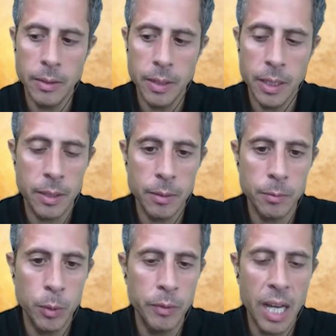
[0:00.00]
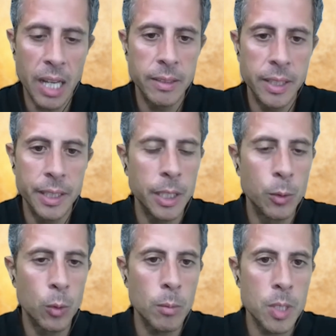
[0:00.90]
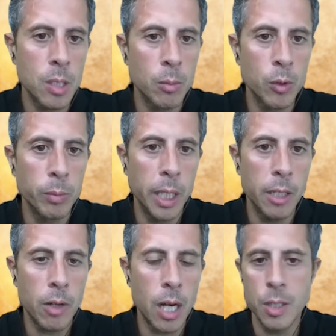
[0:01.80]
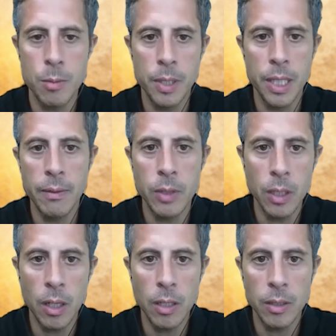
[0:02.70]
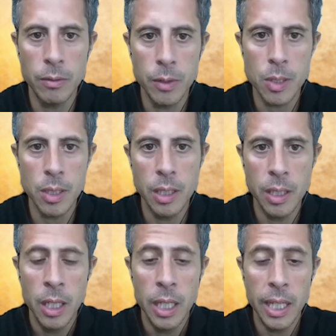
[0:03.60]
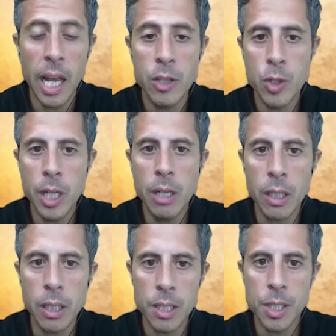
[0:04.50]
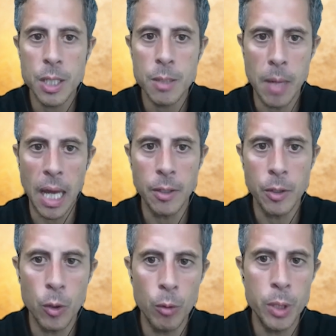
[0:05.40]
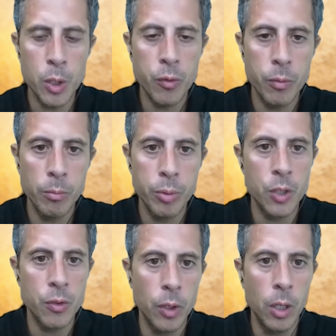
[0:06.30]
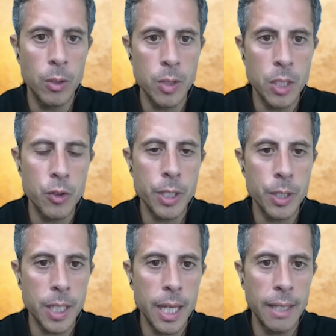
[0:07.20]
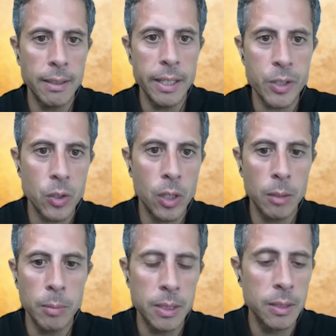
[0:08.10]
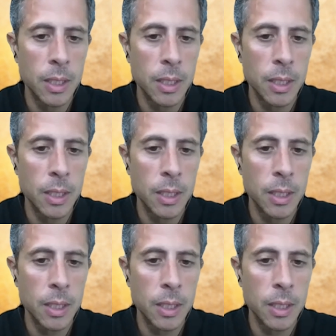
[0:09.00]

think we've had an enormous number of plane crashes, but they haven't done a difference. In engineering, these things matter. A bridge falls, engineers can't take stock. But